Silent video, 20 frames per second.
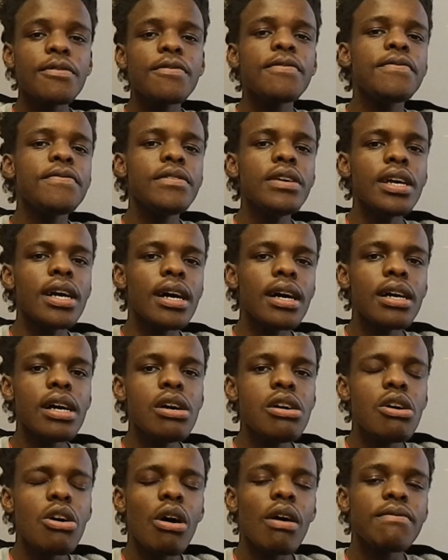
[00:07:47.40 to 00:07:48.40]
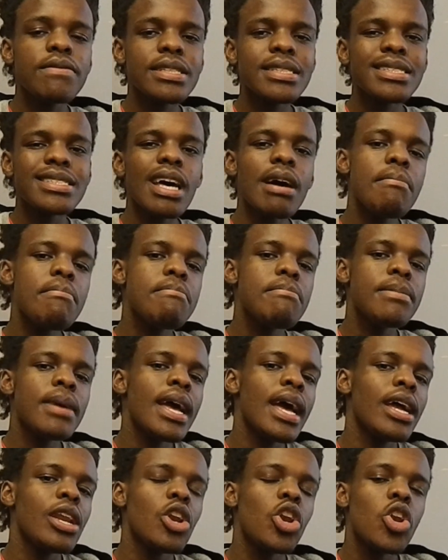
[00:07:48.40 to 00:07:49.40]
fear of some
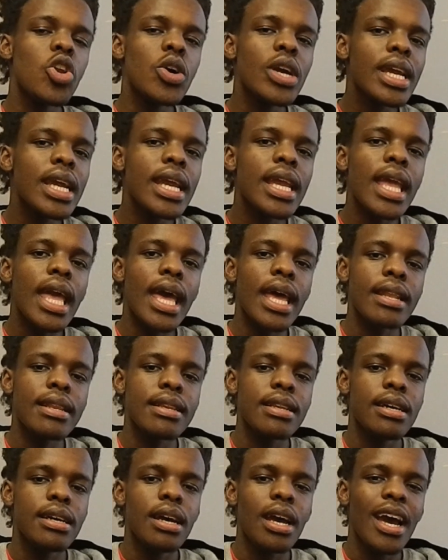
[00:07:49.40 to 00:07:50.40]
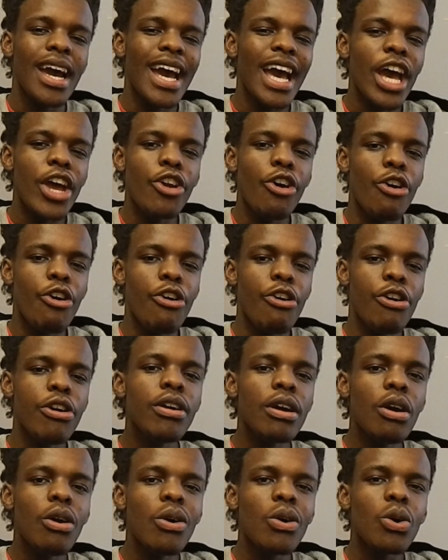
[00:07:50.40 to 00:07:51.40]
man looking at
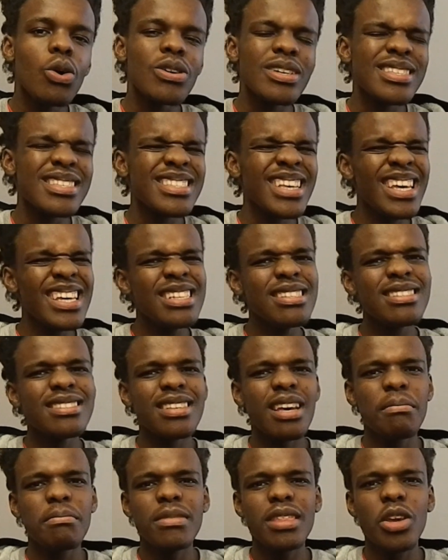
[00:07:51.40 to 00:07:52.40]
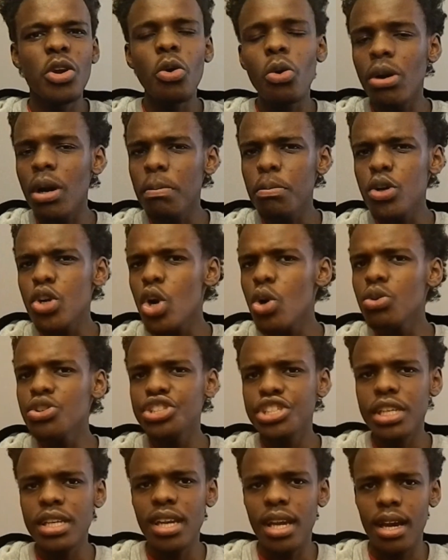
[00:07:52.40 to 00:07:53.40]
her or saying something or
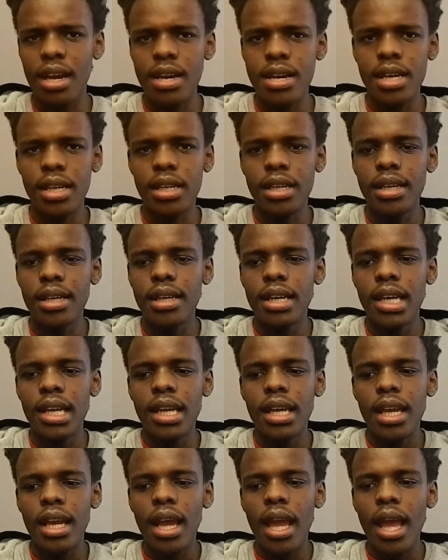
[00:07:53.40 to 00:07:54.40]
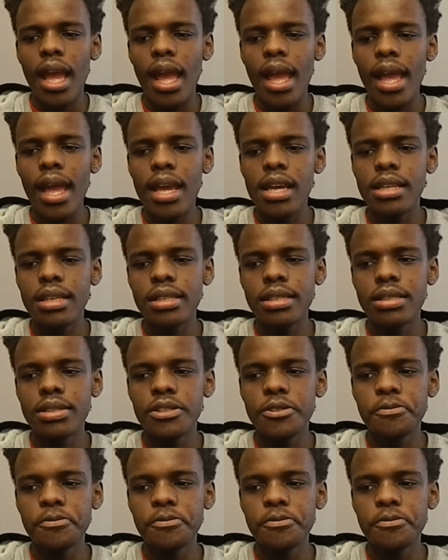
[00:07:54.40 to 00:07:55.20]
approaching her. And